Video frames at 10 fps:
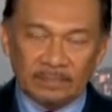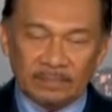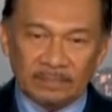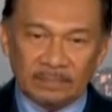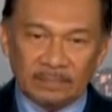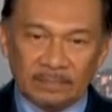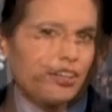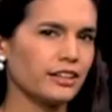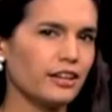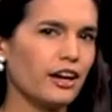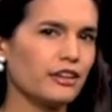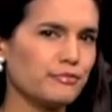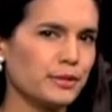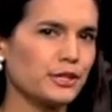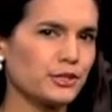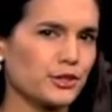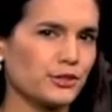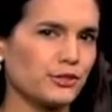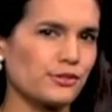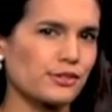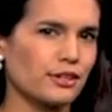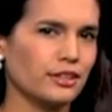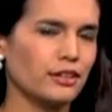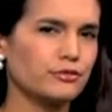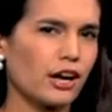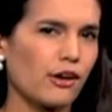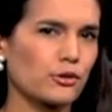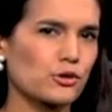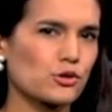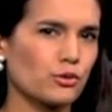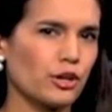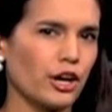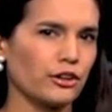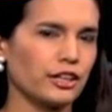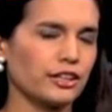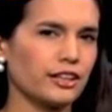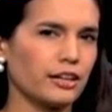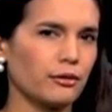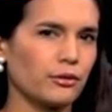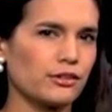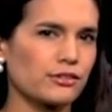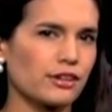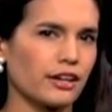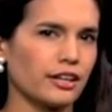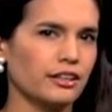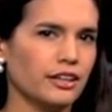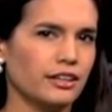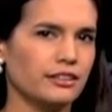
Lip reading: Now we're looking at live pictures of Tahrir Square in Cairo this day.